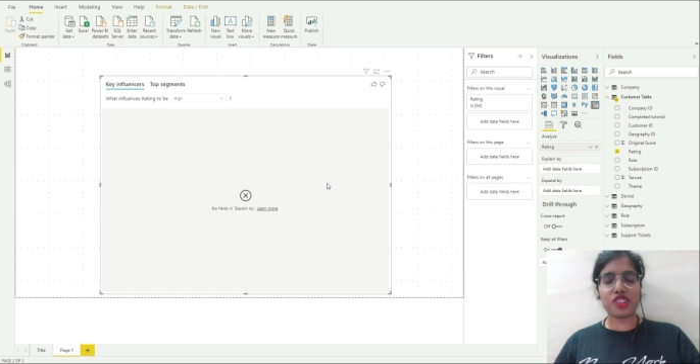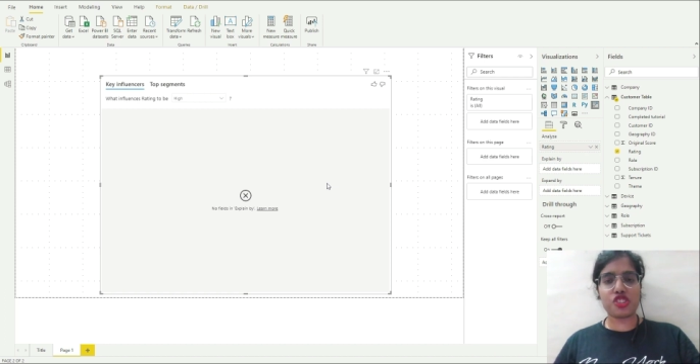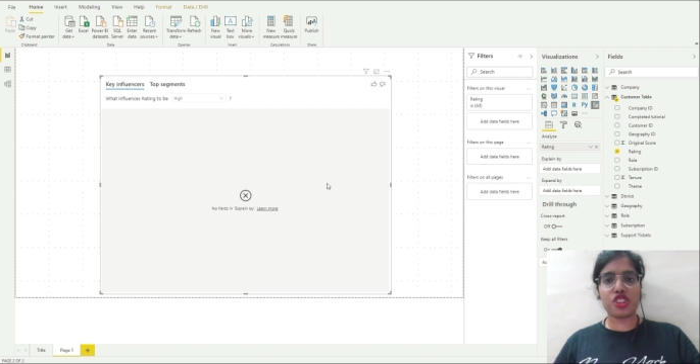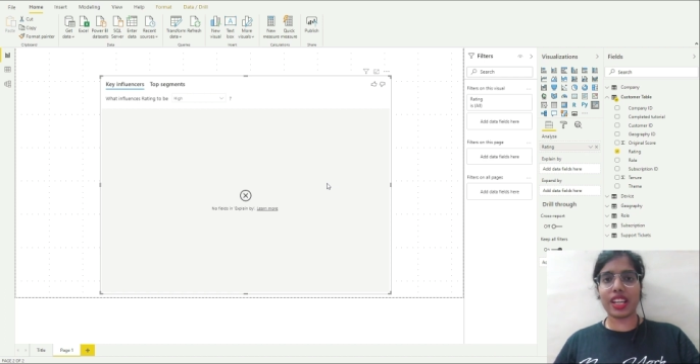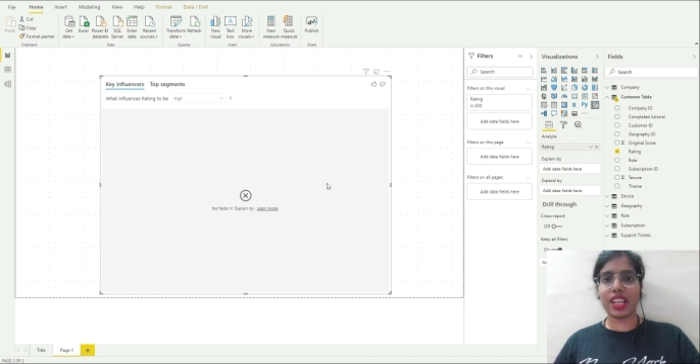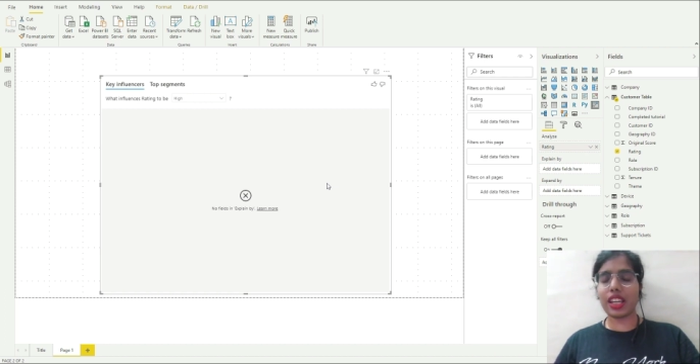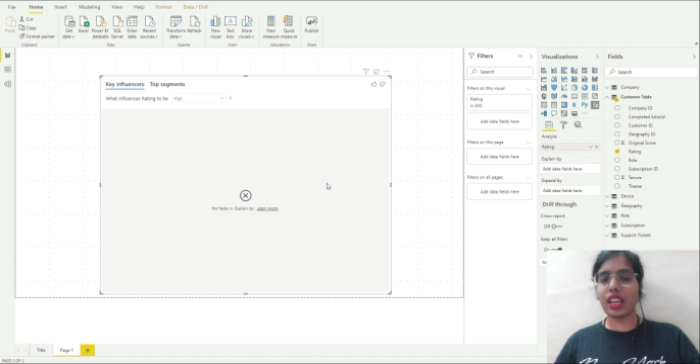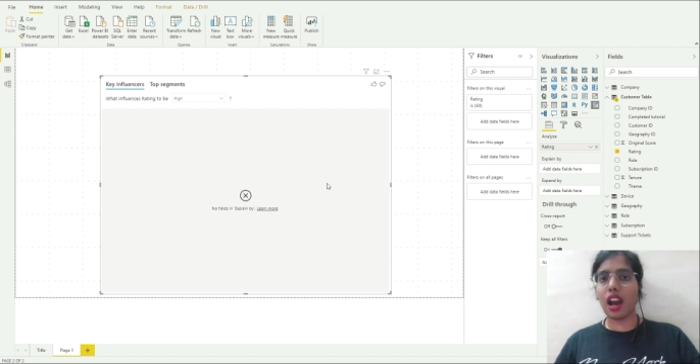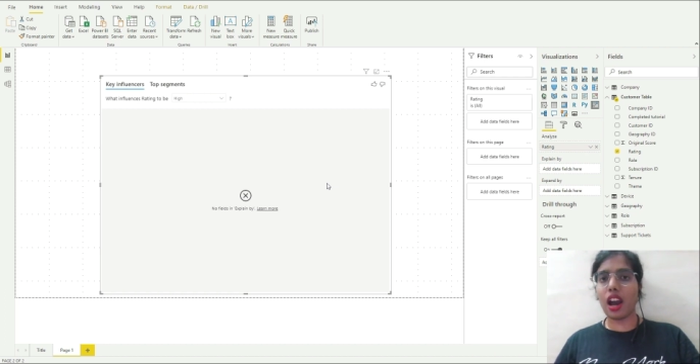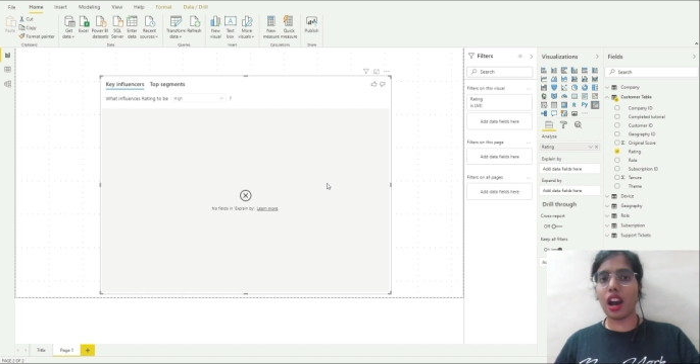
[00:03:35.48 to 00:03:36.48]

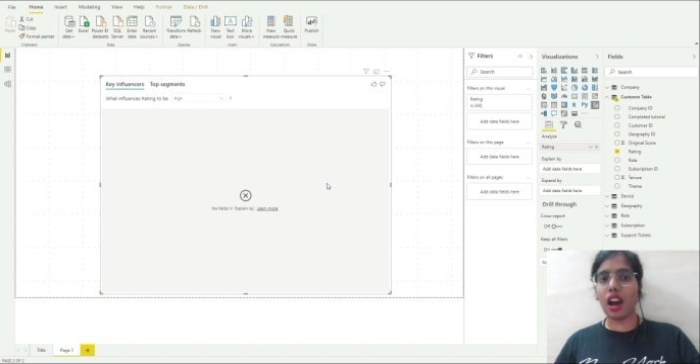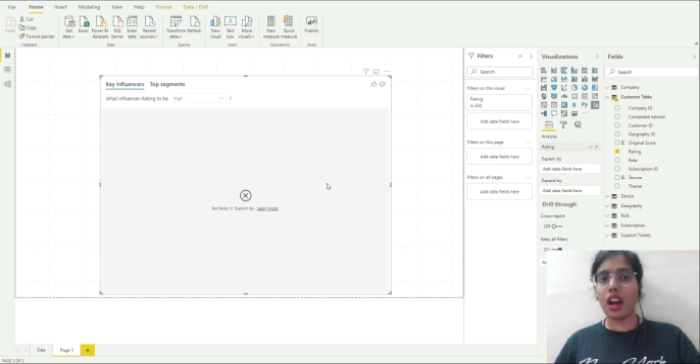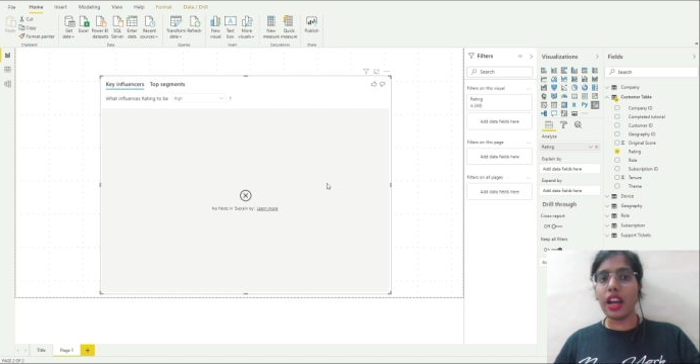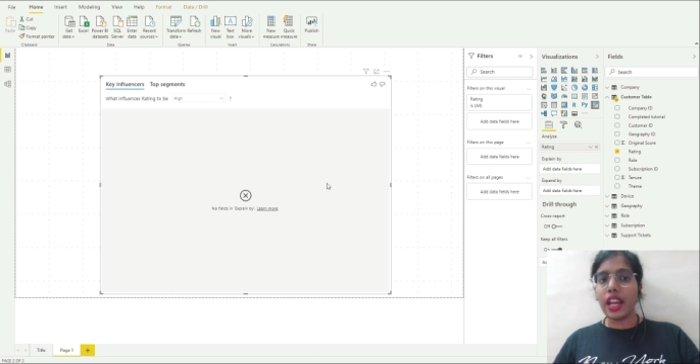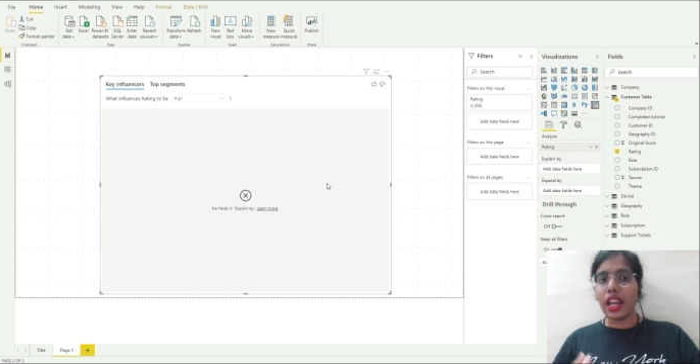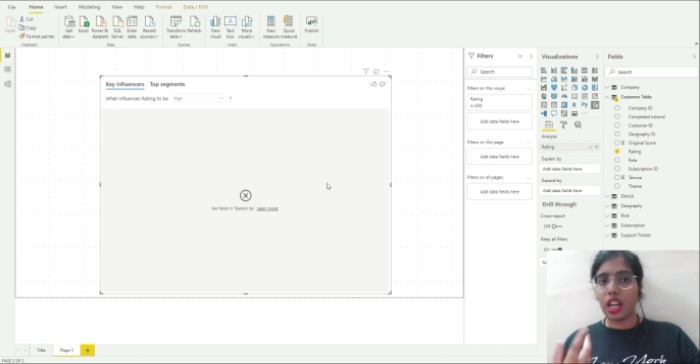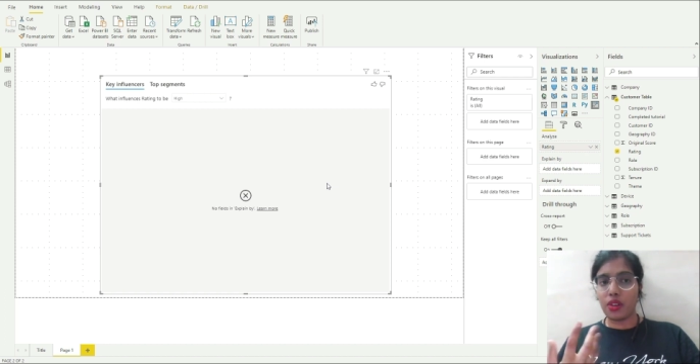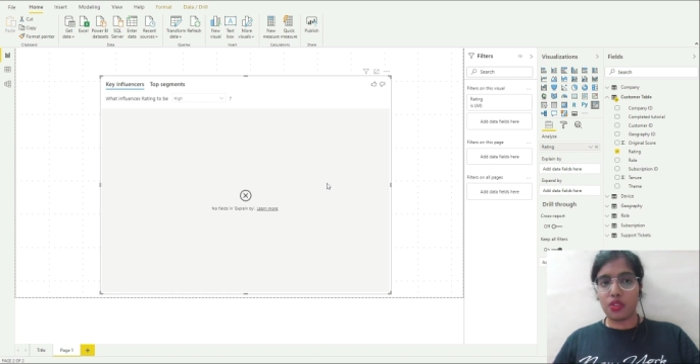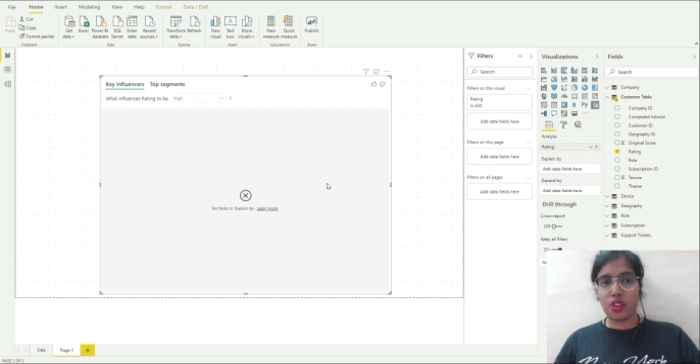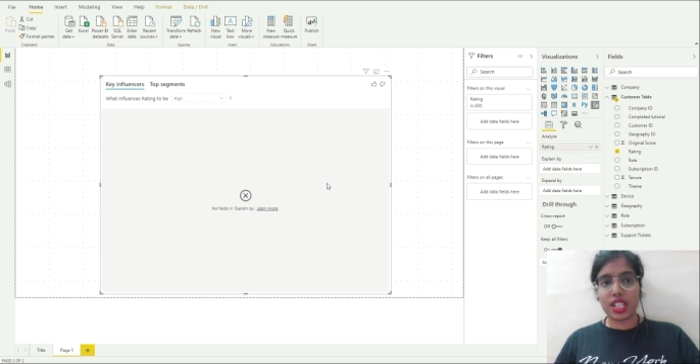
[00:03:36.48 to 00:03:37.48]
actually
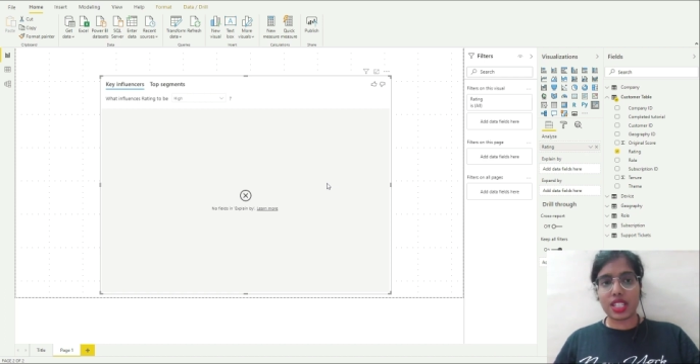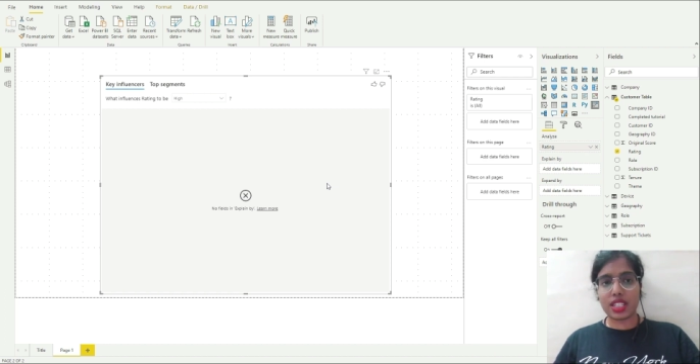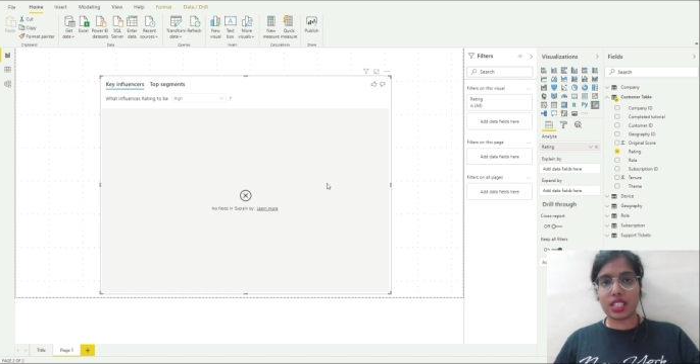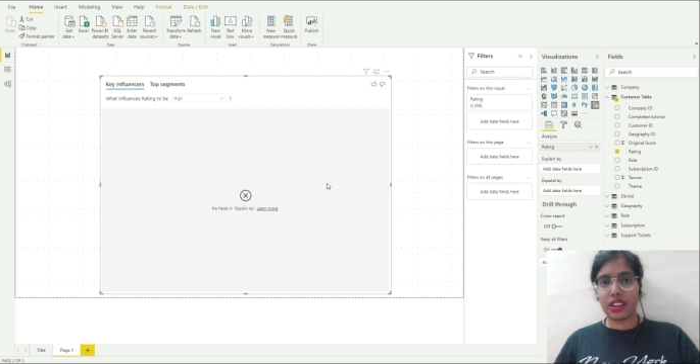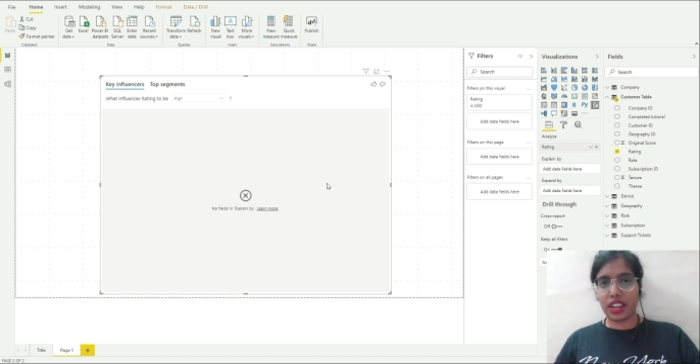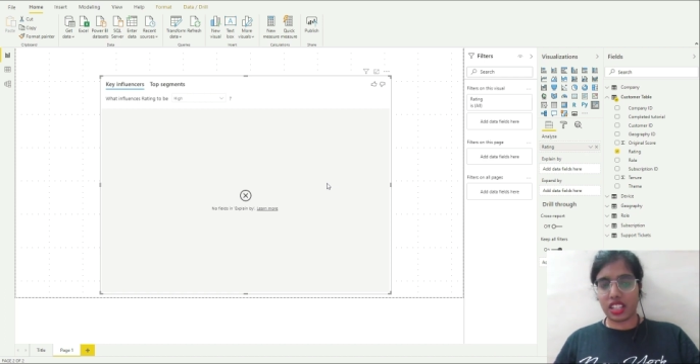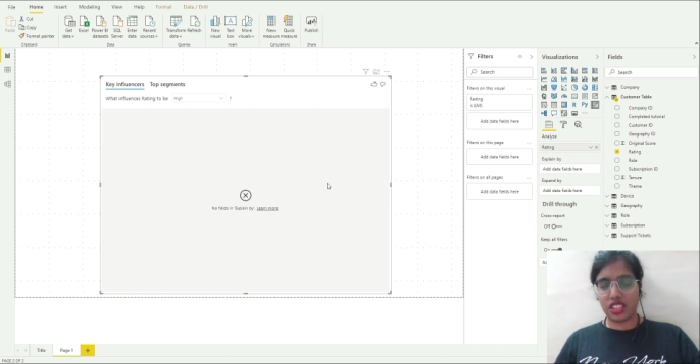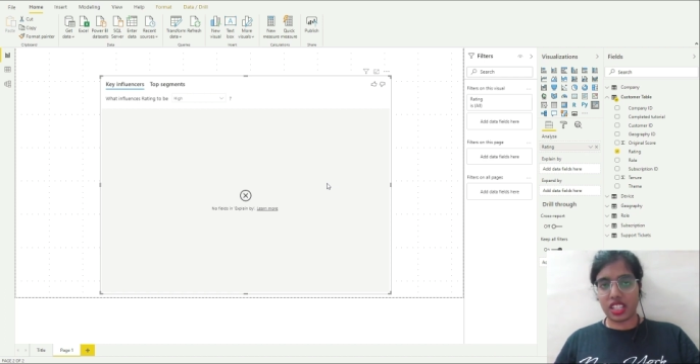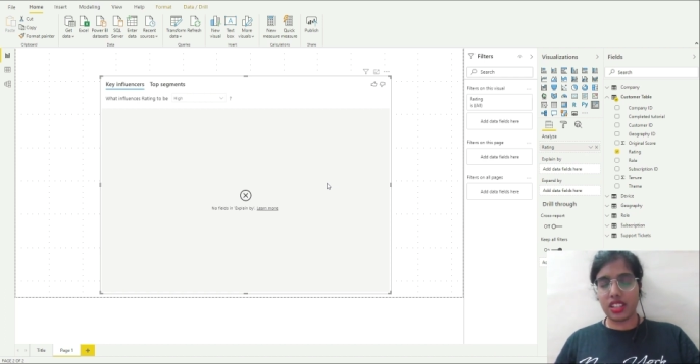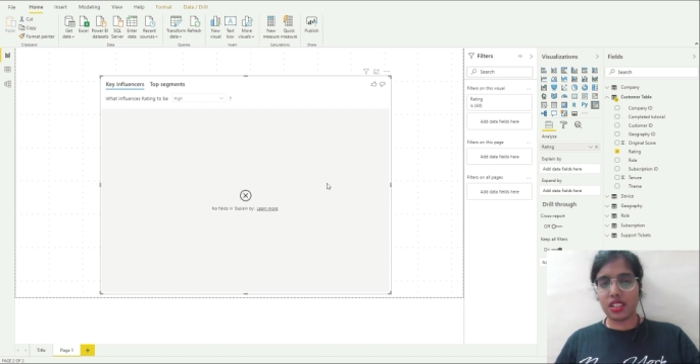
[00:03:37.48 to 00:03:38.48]
influence the
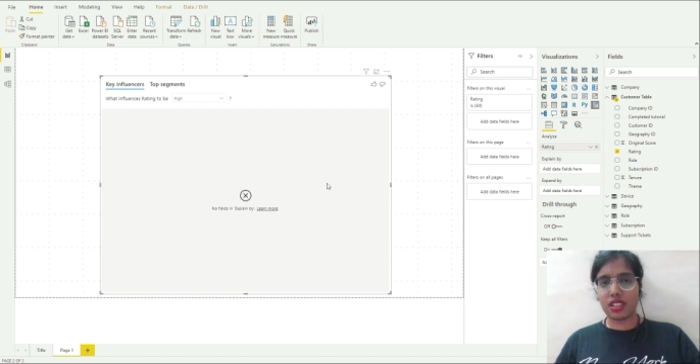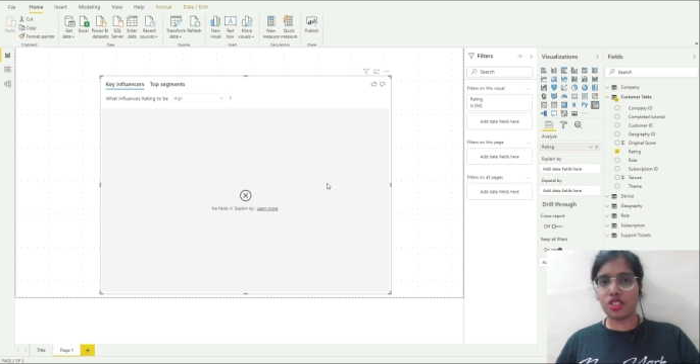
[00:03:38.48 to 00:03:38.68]
rating